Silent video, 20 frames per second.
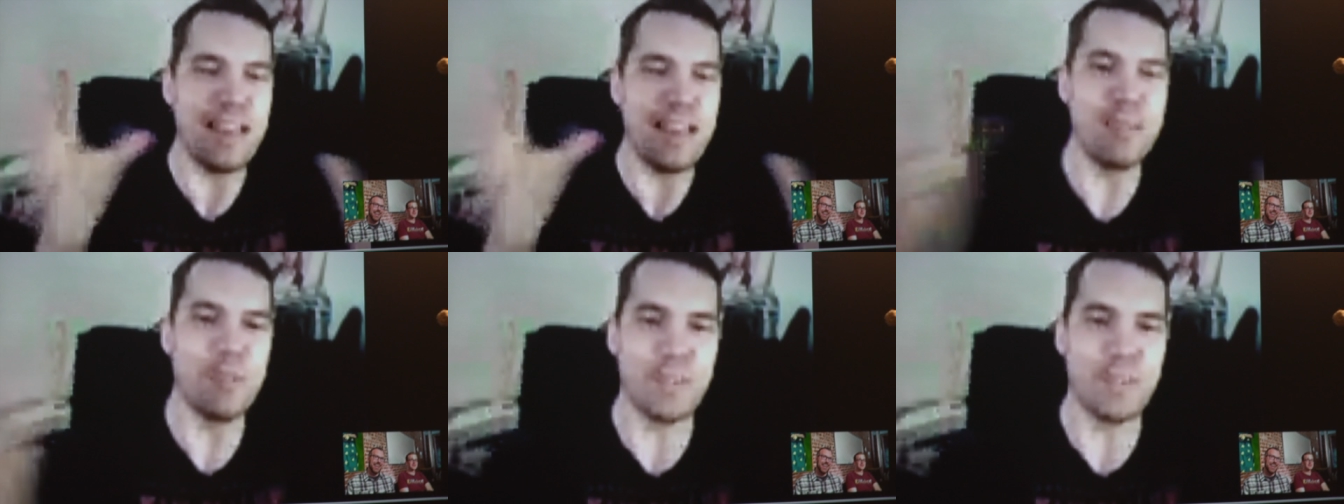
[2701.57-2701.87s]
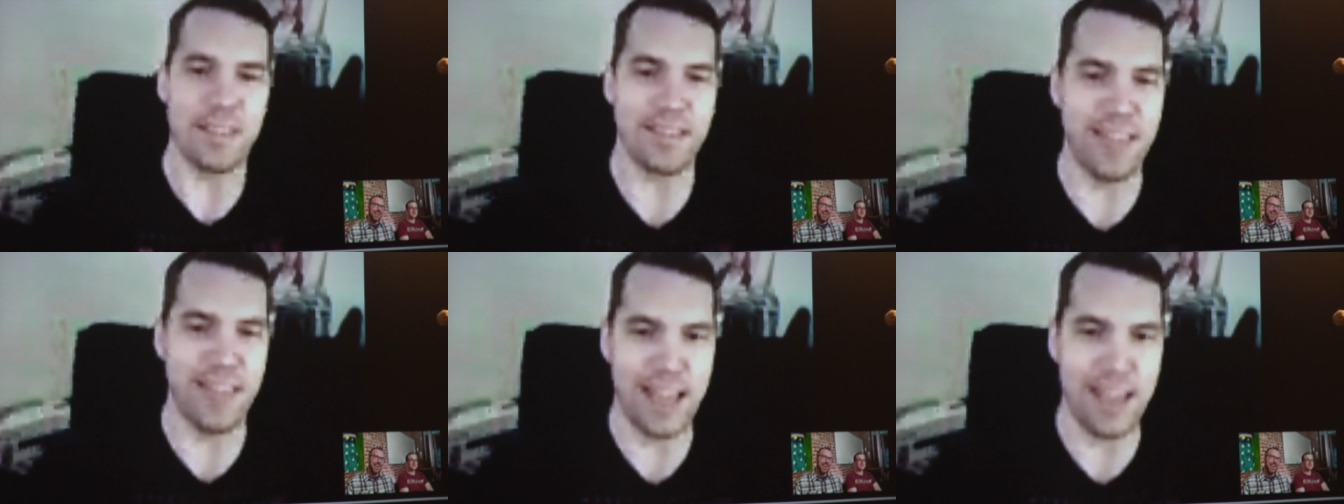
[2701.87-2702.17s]

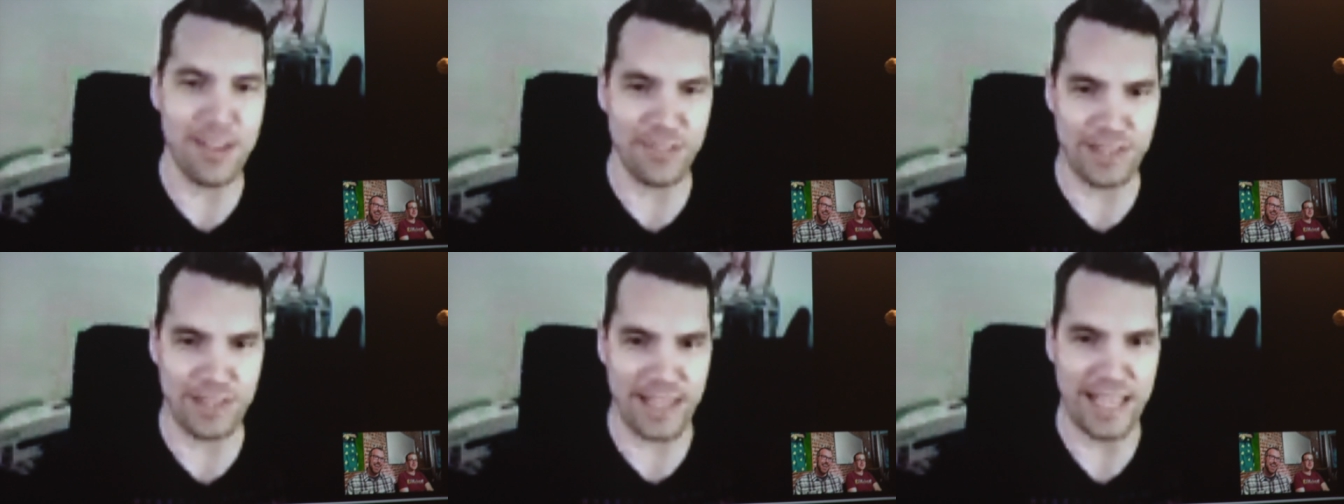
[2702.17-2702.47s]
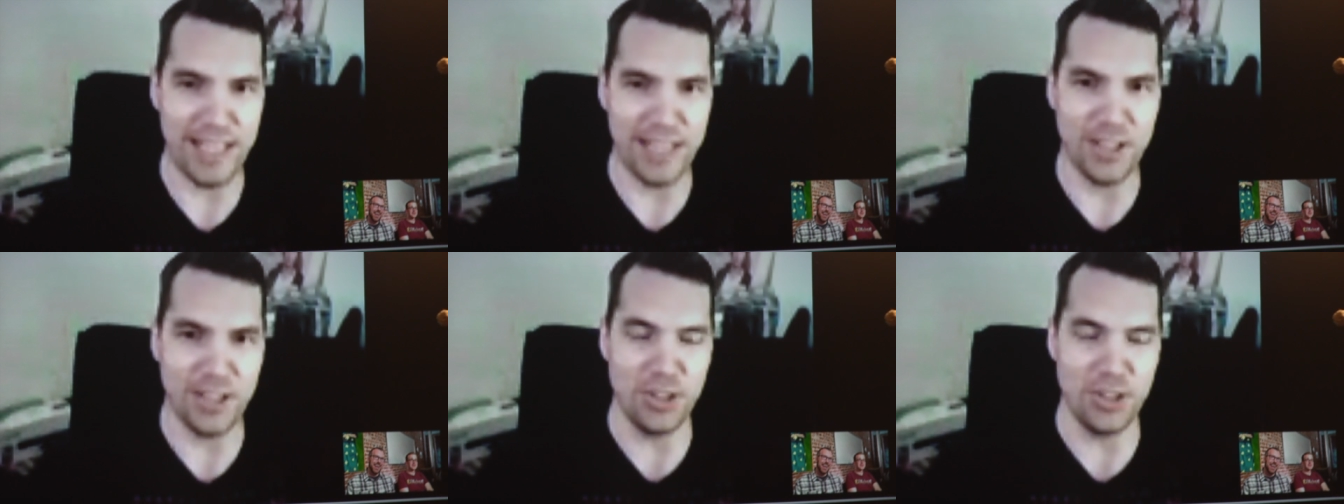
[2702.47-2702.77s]
demons that they have
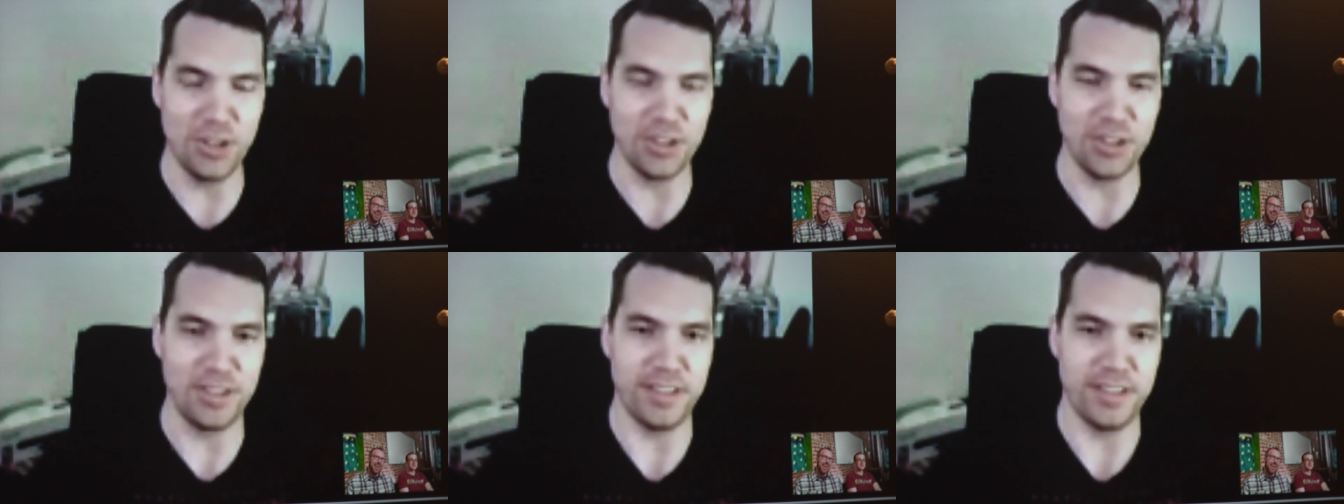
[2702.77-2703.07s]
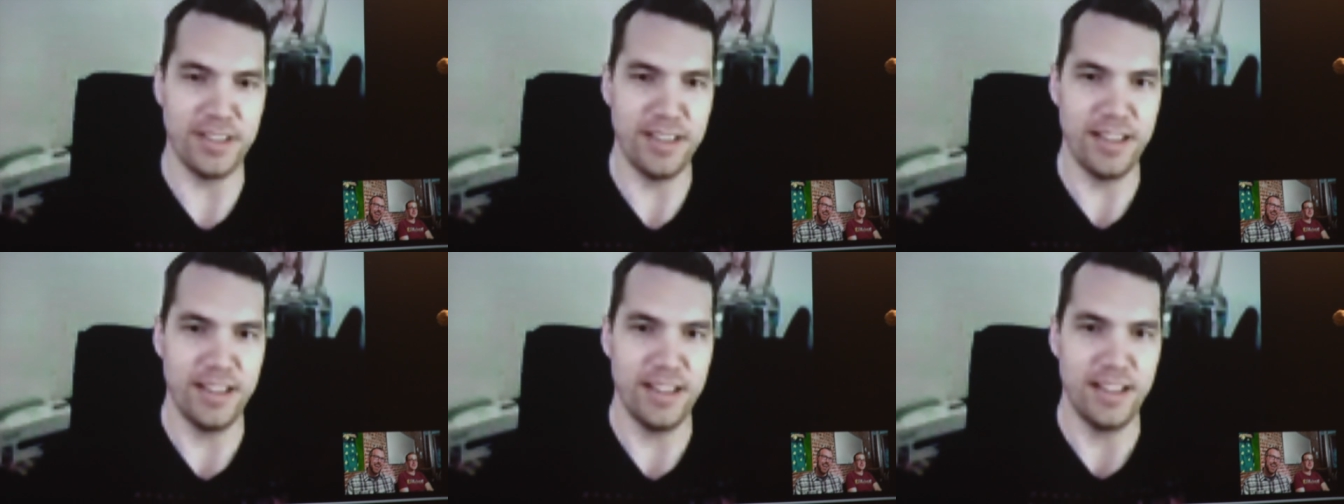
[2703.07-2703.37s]
killed
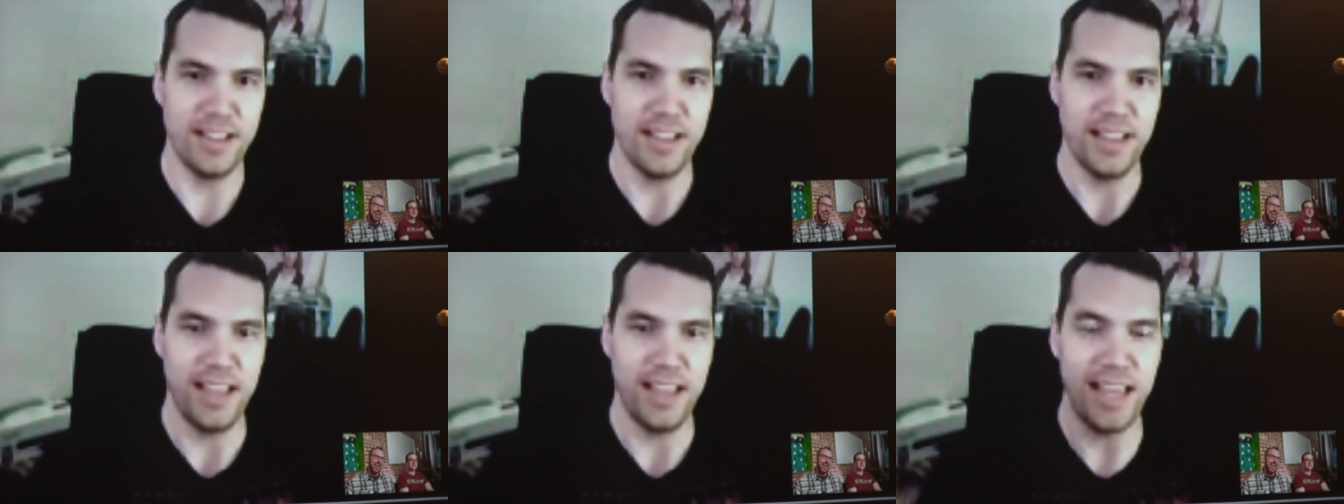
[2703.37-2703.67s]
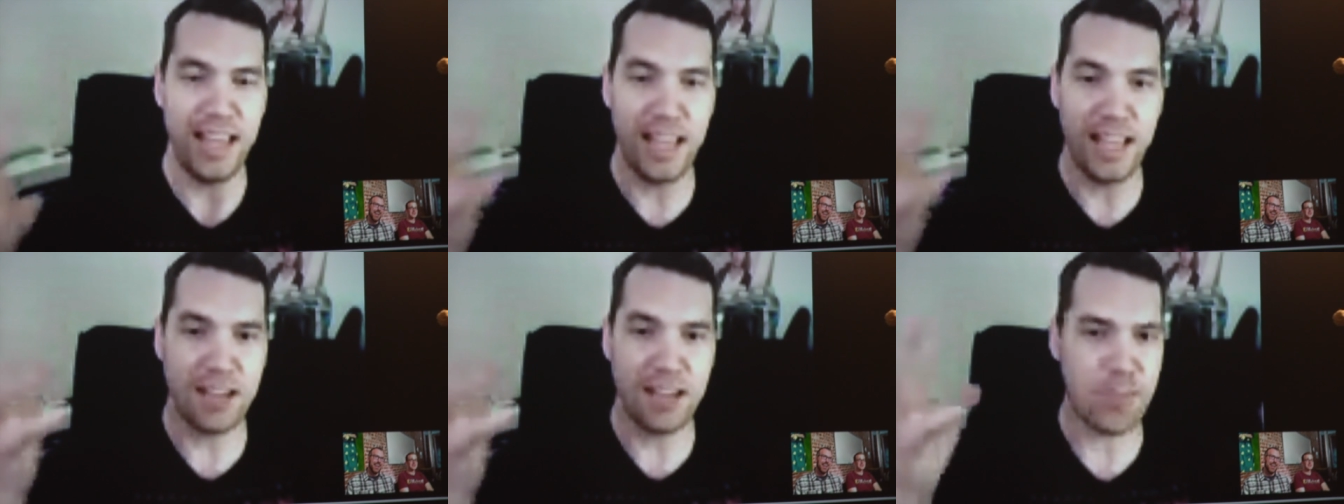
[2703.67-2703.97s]

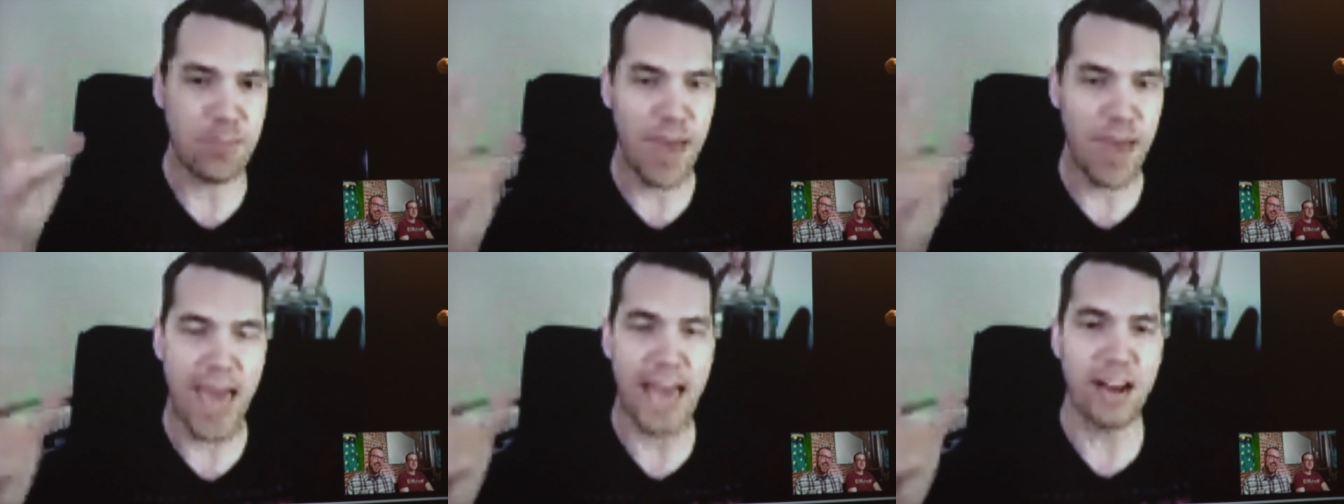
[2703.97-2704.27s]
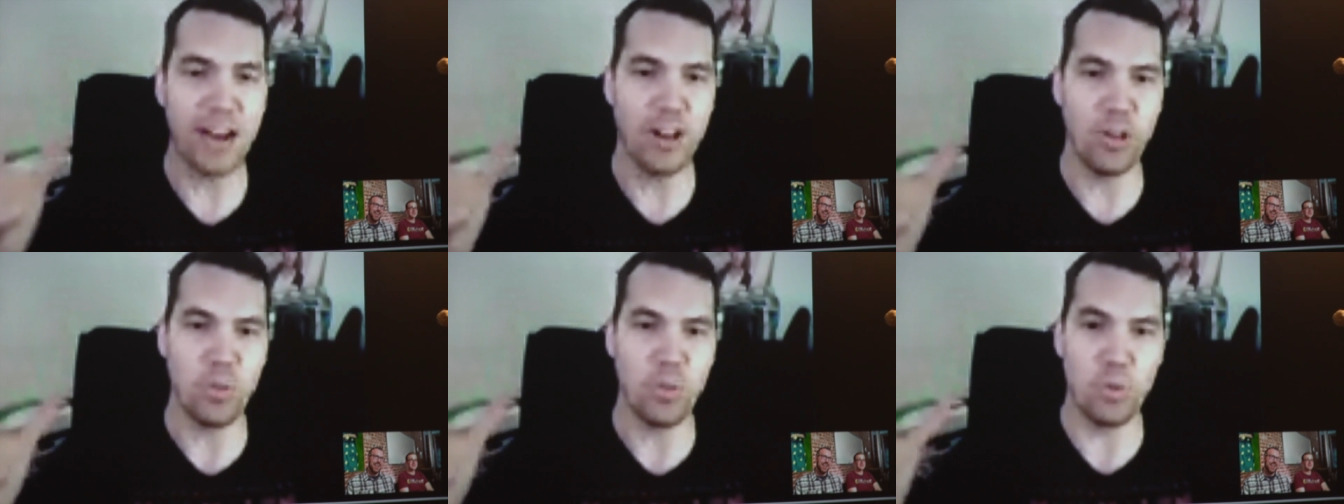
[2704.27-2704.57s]
in
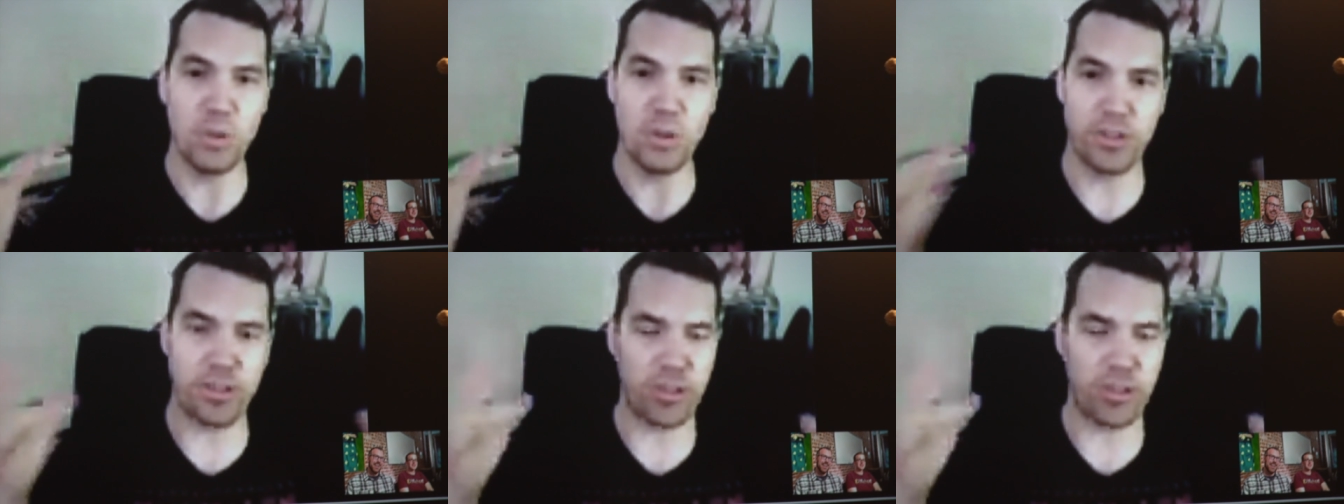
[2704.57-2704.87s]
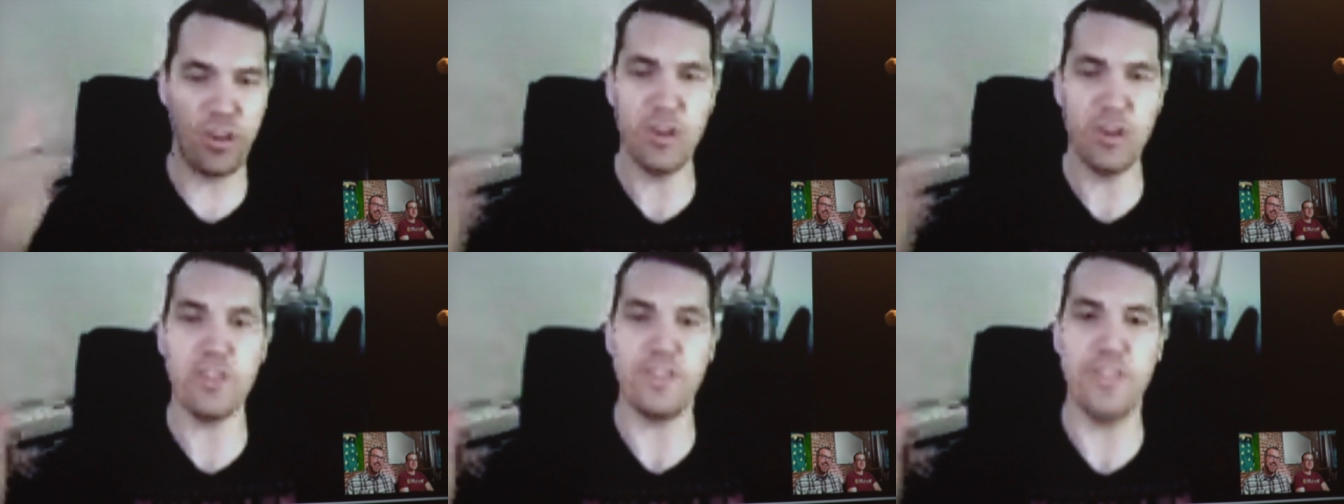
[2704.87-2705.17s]
battle will
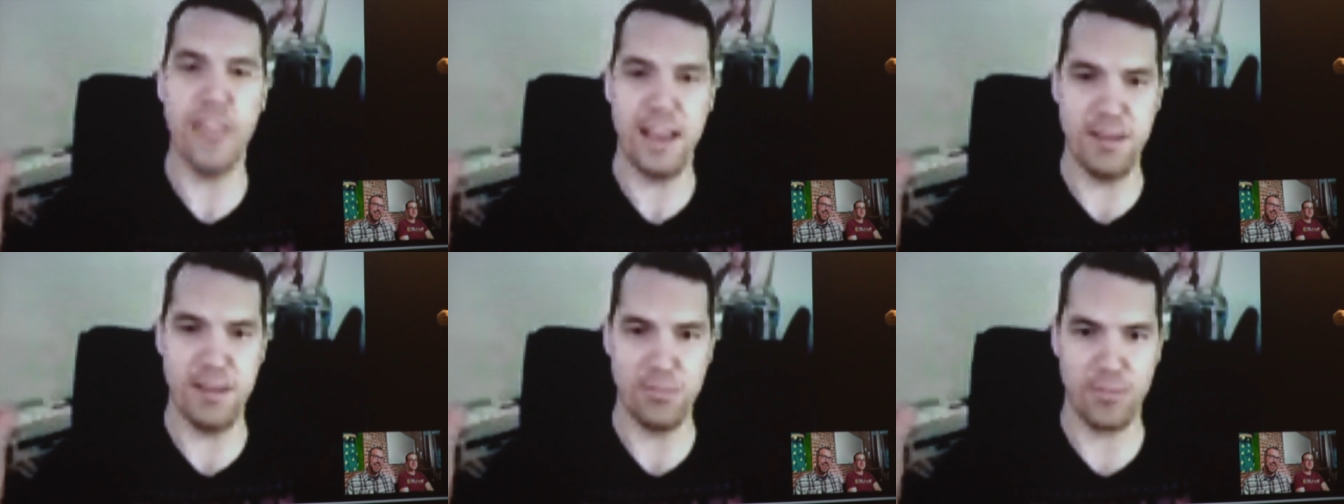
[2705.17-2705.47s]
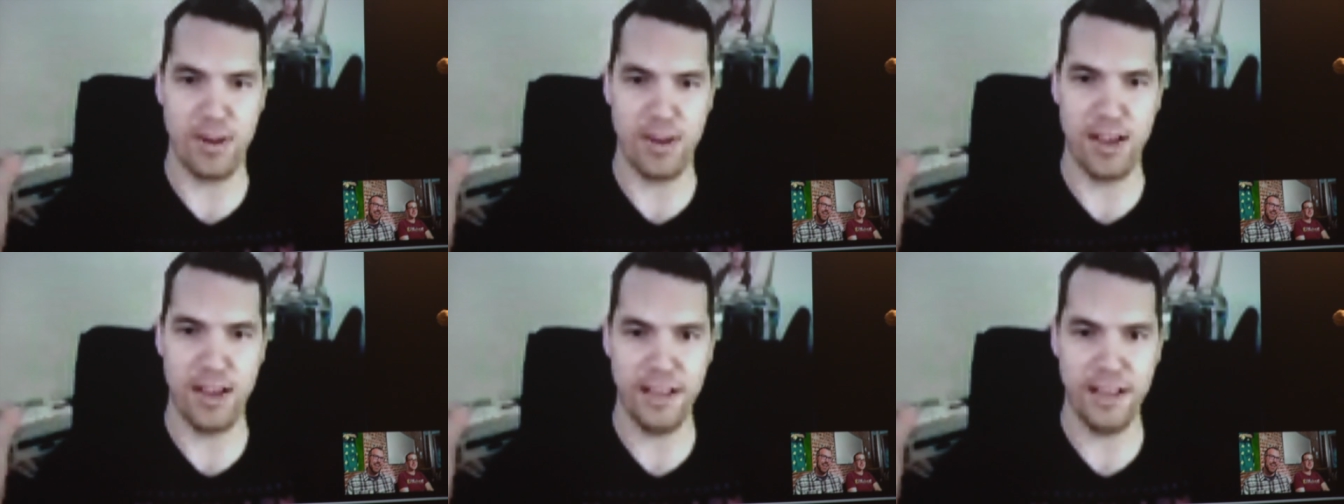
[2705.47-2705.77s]
serve them,
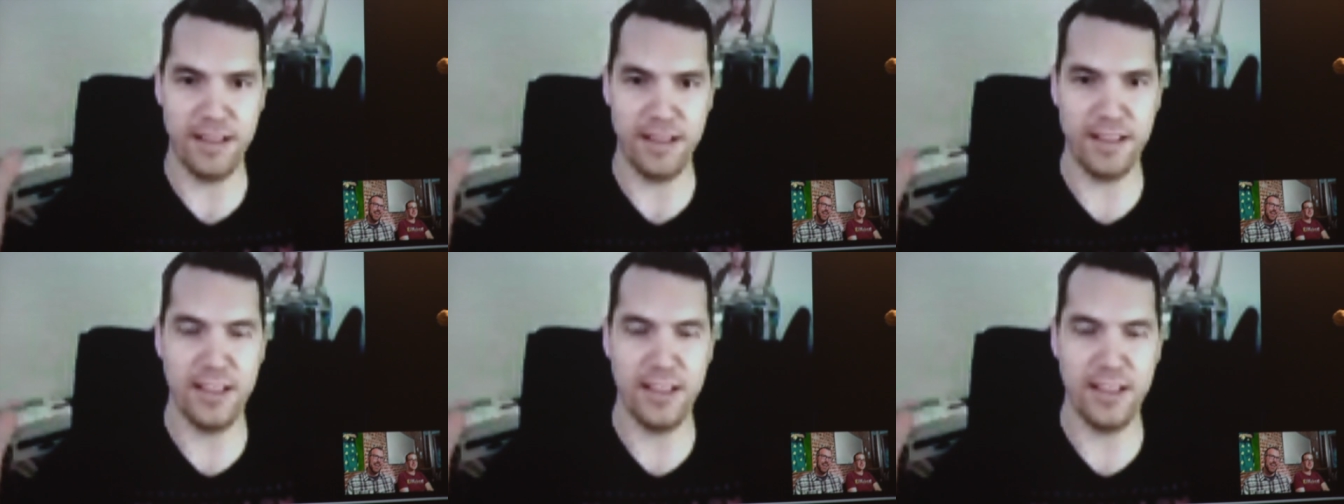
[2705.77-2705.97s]
right?